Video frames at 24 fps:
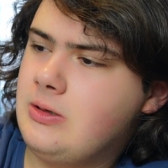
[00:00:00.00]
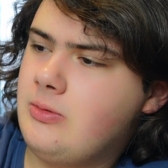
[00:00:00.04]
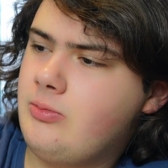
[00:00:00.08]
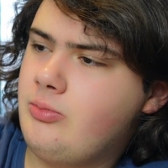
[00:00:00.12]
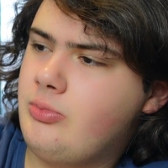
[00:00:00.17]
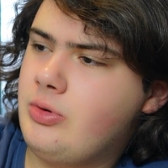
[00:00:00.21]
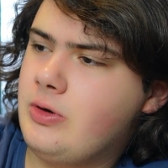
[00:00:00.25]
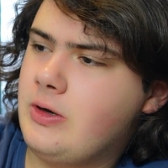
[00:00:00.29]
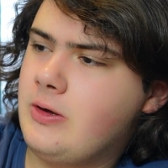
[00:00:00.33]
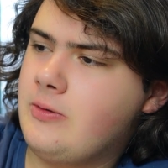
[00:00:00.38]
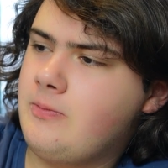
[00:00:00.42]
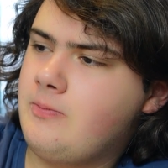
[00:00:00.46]

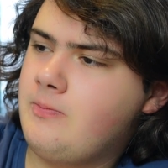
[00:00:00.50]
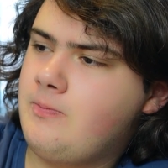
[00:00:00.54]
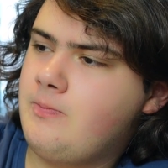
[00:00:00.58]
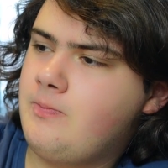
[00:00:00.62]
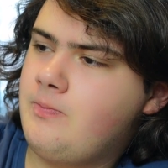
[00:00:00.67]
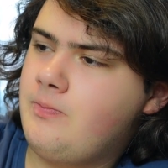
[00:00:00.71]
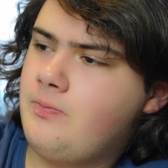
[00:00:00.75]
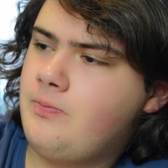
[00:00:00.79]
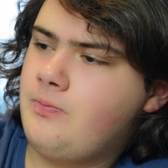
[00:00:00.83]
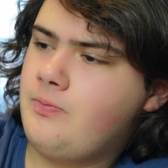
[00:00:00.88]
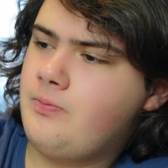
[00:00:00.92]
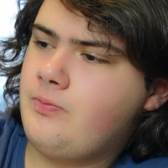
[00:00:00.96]
But
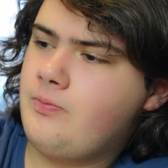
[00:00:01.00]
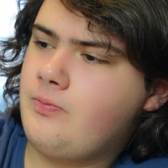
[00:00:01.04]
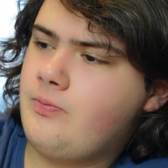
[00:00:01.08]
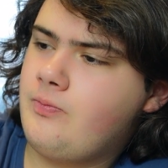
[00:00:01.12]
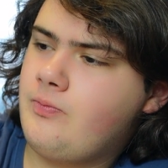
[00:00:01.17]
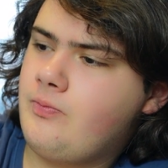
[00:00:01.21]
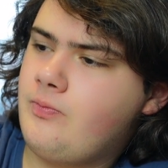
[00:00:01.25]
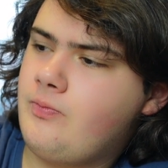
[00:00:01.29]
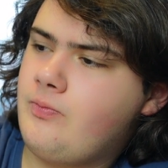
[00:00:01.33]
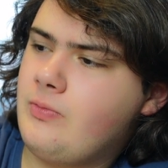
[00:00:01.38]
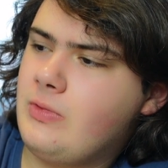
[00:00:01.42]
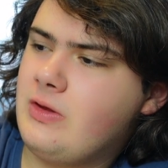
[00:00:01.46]

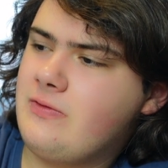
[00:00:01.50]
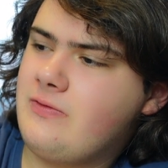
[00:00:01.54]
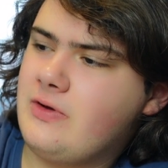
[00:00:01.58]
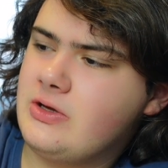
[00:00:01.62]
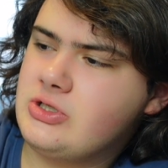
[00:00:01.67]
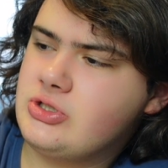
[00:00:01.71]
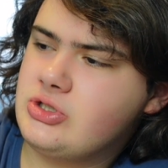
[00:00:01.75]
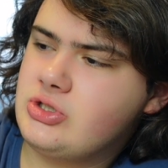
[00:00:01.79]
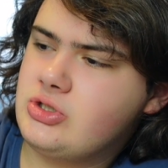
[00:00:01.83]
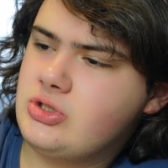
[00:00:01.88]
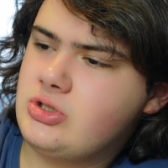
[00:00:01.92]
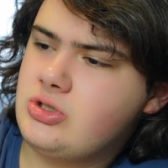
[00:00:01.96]
if I
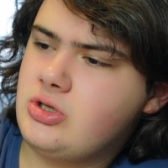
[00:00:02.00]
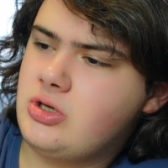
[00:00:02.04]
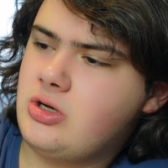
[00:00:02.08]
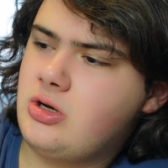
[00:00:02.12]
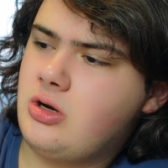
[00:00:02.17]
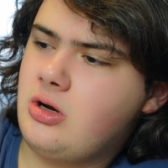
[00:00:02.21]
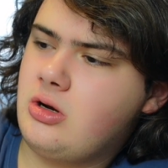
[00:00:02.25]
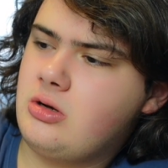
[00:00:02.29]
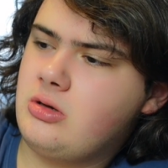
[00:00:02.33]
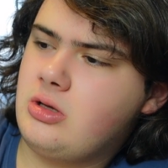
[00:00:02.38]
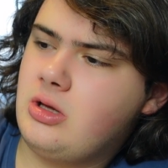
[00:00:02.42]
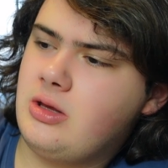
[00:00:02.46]
just turn
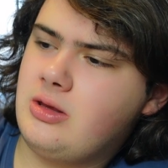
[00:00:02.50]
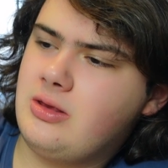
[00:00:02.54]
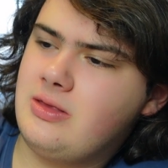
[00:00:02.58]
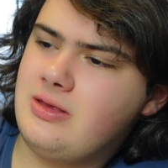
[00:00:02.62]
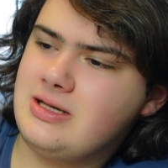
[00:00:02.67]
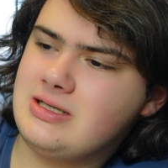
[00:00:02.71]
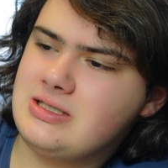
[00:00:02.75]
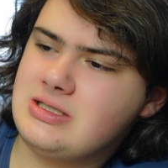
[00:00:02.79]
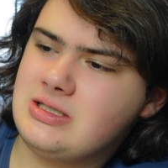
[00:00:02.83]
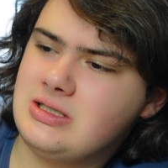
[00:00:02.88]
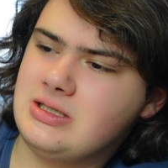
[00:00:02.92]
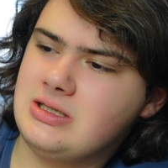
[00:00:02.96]
it on like
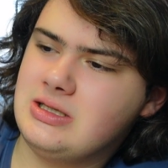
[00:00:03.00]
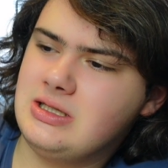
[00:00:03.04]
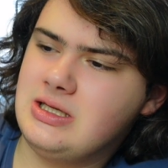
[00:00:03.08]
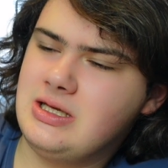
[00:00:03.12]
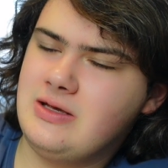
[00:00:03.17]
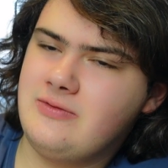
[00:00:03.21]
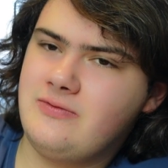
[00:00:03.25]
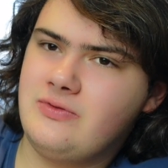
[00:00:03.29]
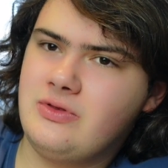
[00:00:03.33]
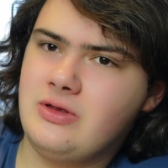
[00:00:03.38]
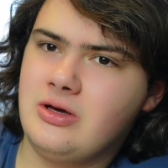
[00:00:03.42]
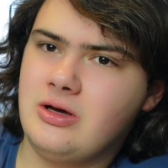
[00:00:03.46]
this and
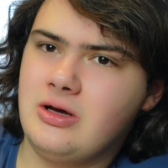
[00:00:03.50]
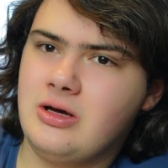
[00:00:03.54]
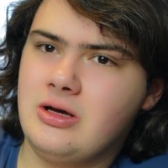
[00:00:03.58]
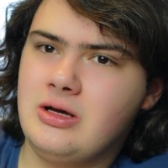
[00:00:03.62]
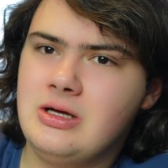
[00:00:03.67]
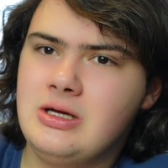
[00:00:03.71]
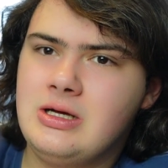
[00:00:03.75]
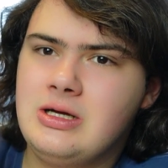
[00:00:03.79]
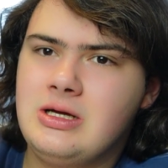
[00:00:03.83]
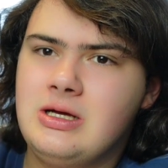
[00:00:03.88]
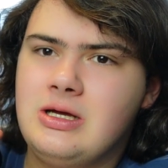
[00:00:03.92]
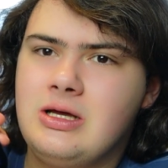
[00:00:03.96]
leave
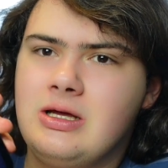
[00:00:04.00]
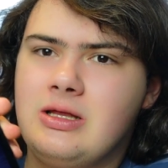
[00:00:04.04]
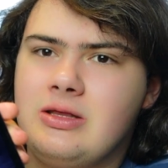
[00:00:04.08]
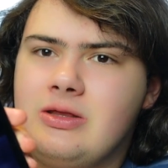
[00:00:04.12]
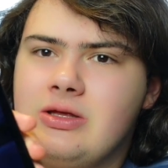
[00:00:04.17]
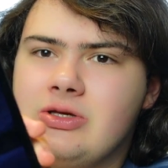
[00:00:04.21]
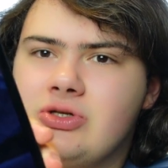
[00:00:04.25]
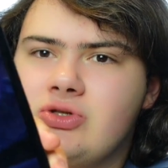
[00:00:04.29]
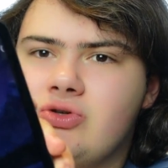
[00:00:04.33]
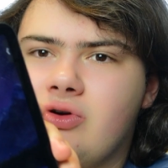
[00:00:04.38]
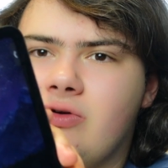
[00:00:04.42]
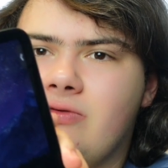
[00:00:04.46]
the,
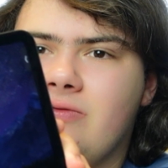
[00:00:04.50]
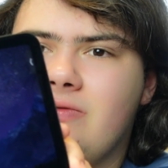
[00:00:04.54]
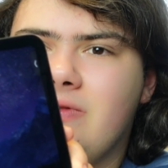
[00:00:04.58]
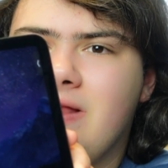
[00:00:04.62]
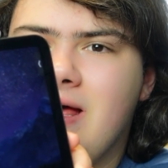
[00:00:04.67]
this sort of